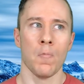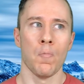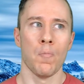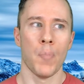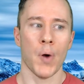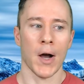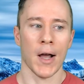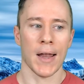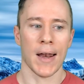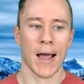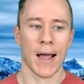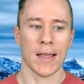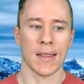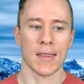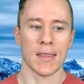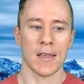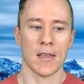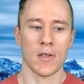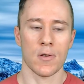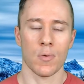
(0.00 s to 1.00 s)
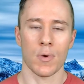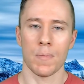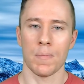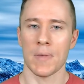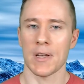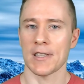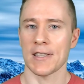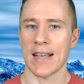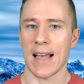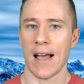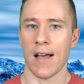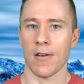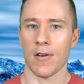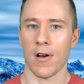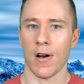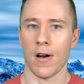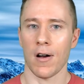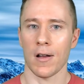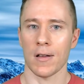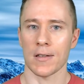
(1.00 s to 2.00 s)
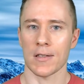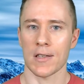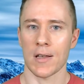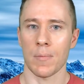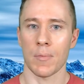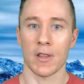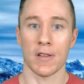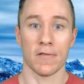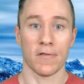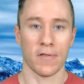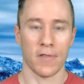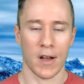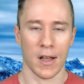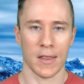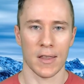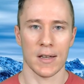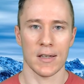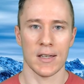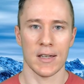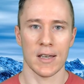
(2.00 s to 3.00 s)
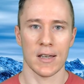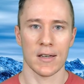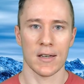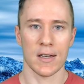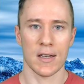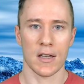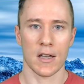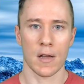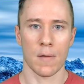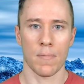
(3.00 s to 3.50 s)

but I think you would miss out on some of the fun that D&D can